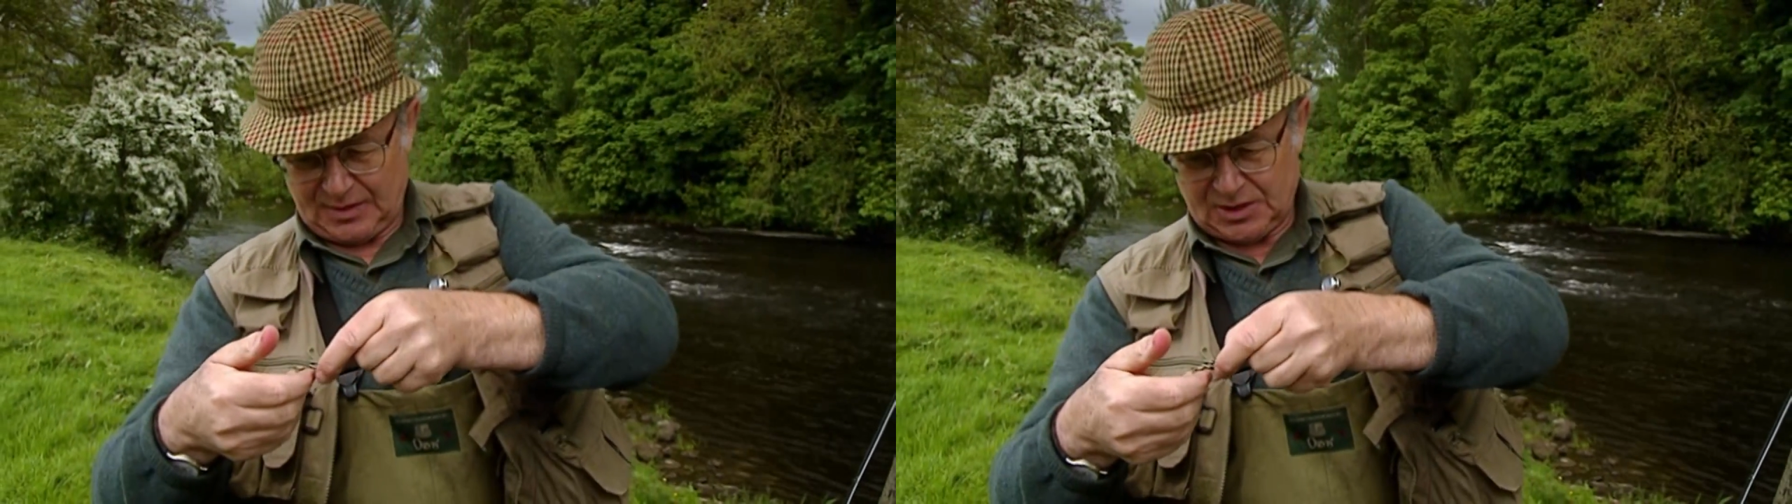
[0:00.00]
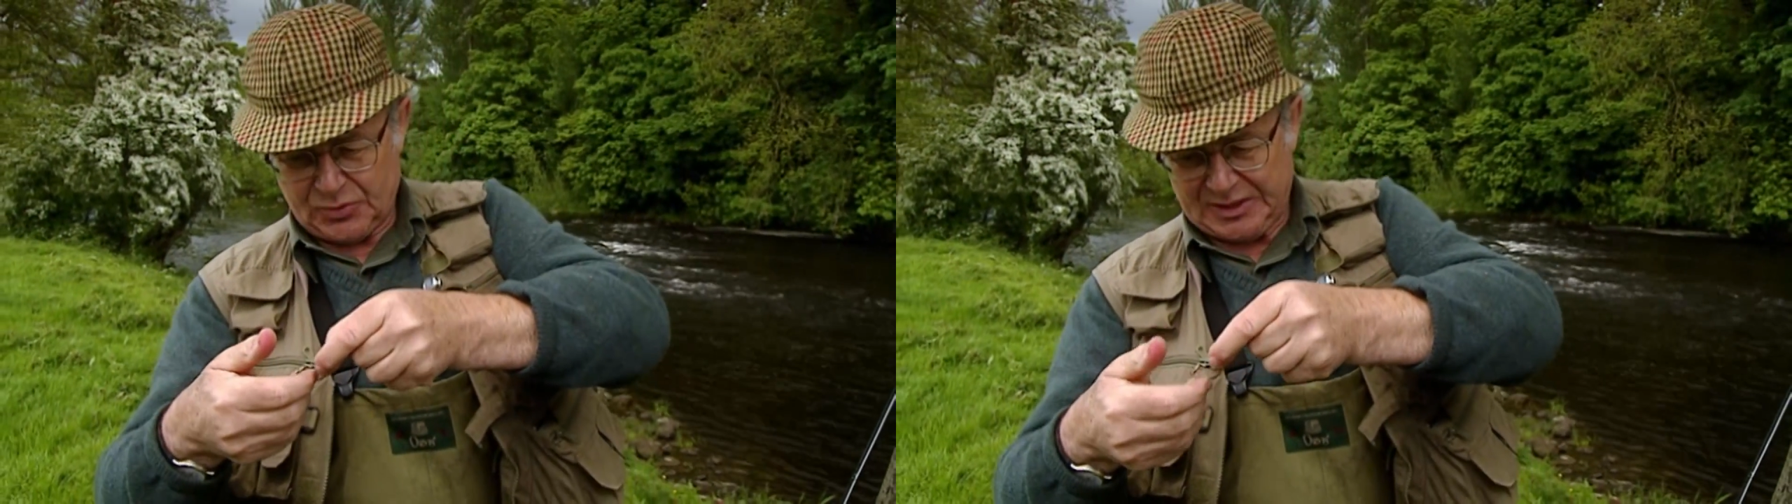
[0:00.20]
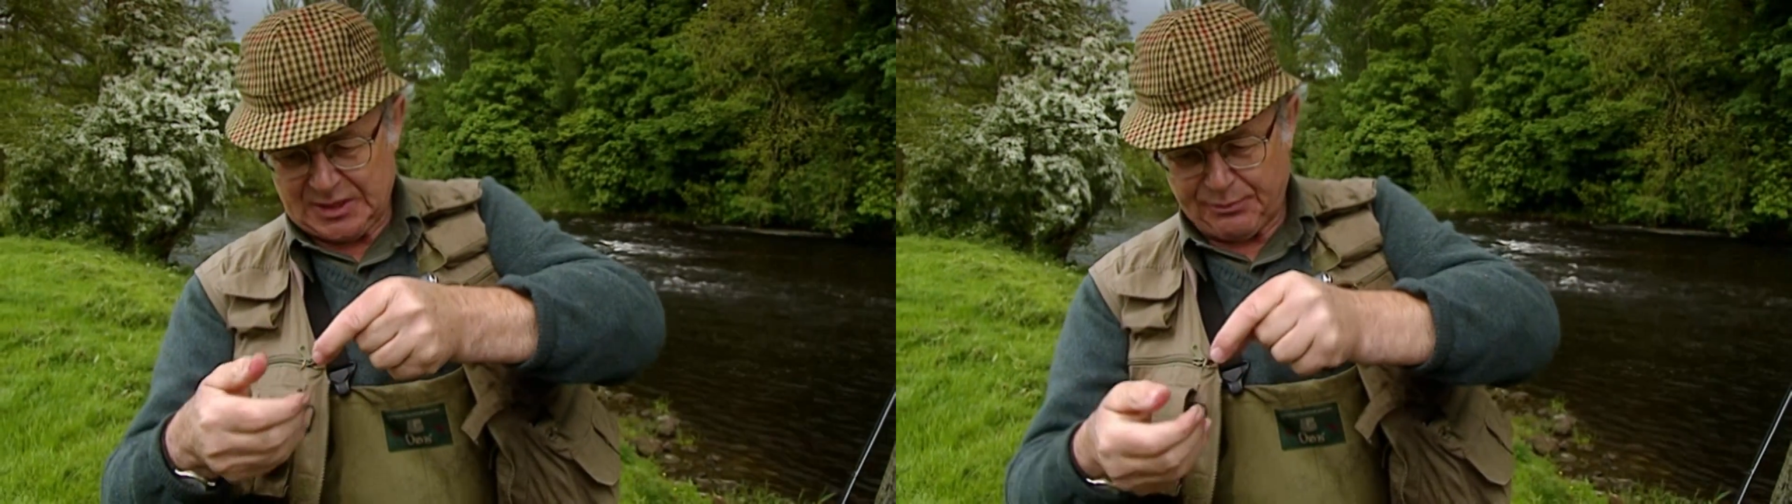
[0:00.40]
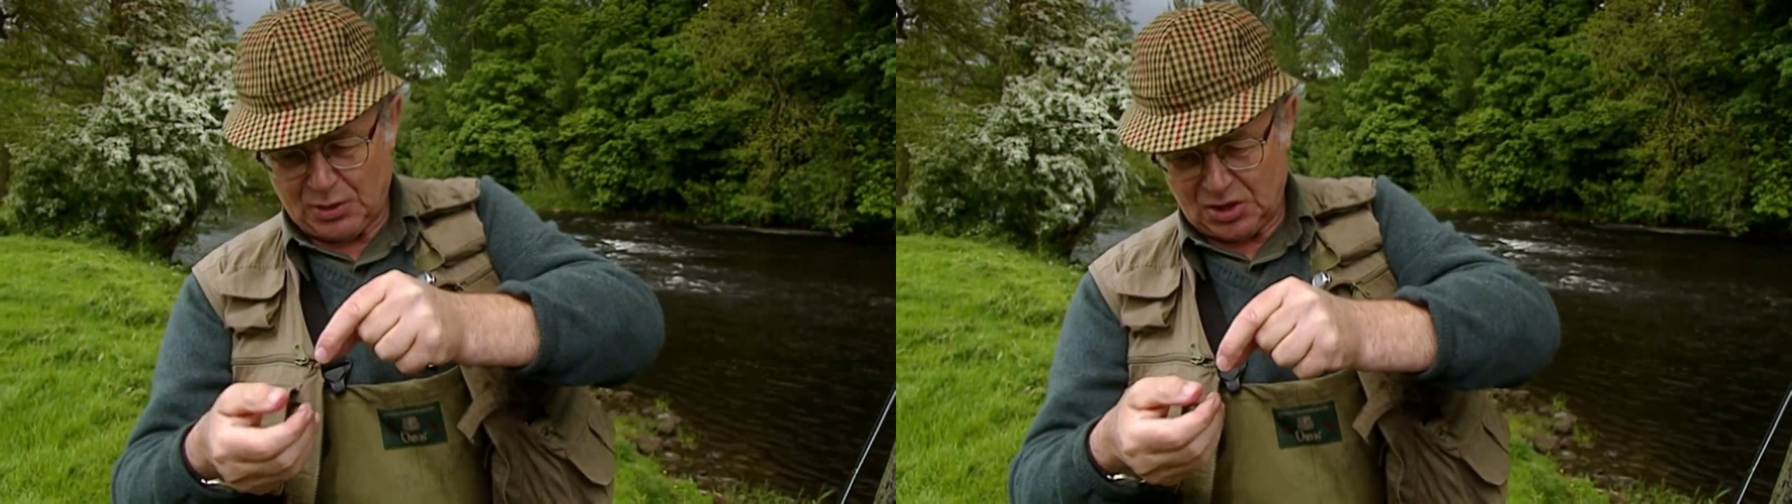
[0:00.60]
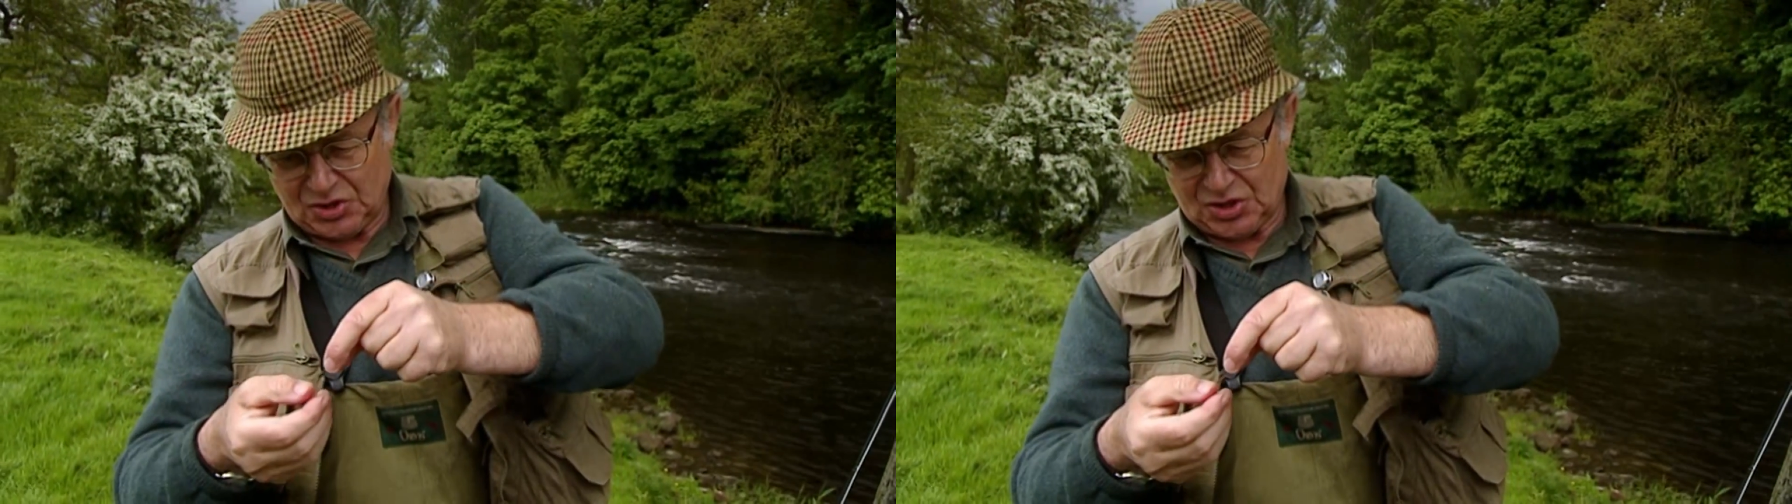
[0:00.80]
sweaty
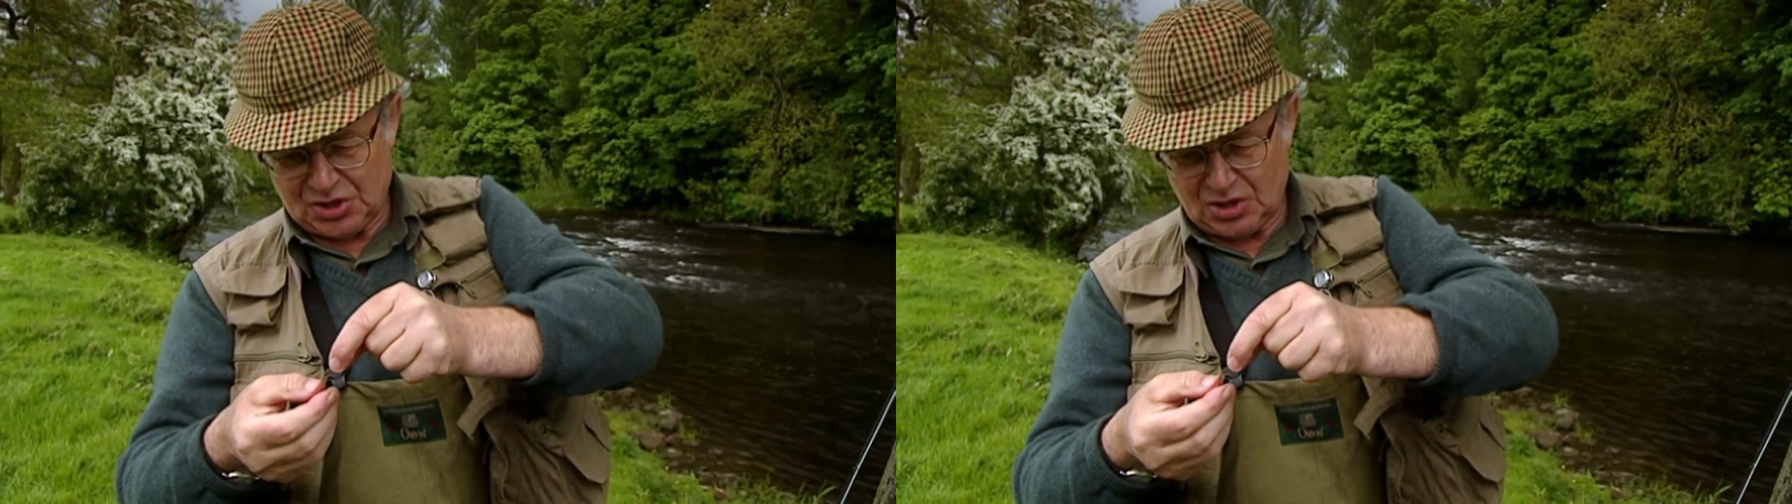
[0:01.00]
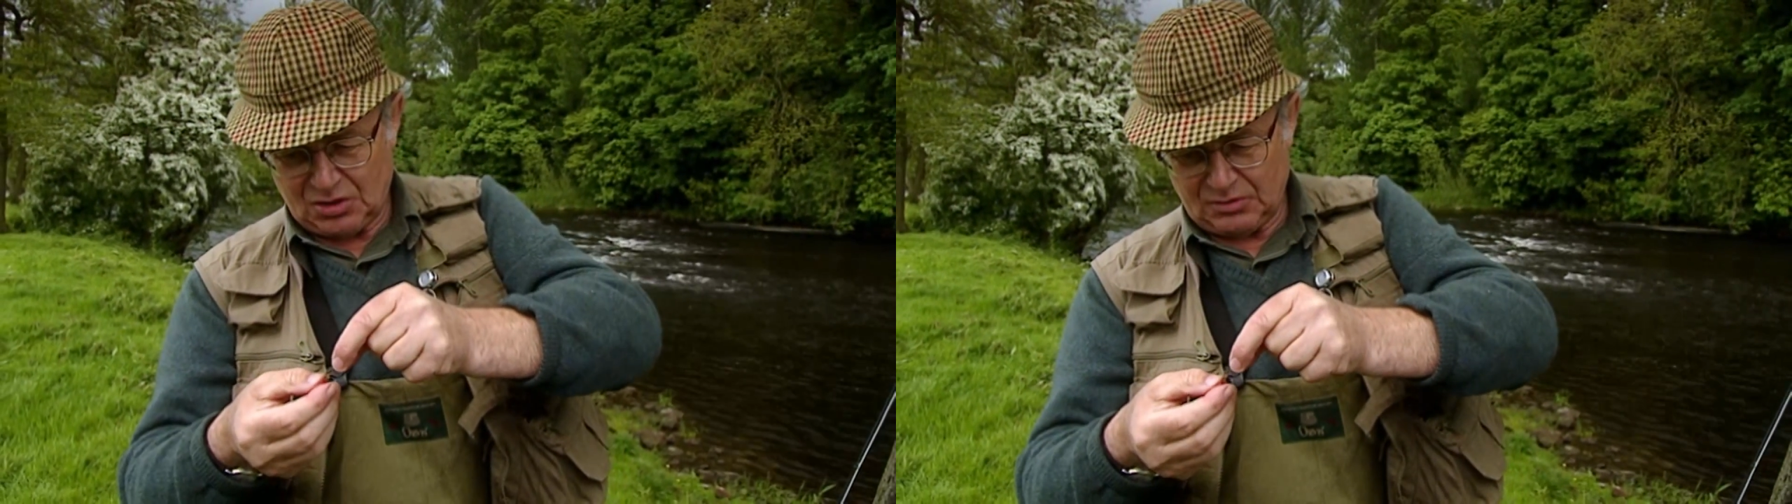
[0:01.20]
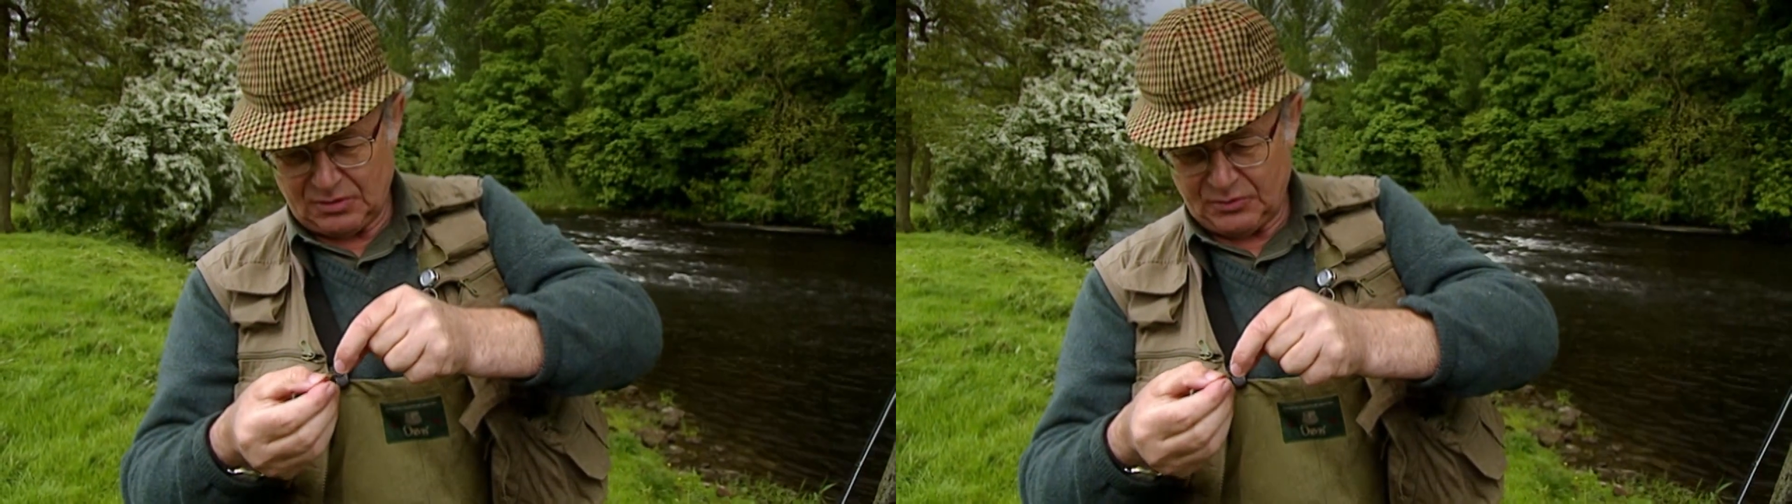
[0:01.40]
paws, so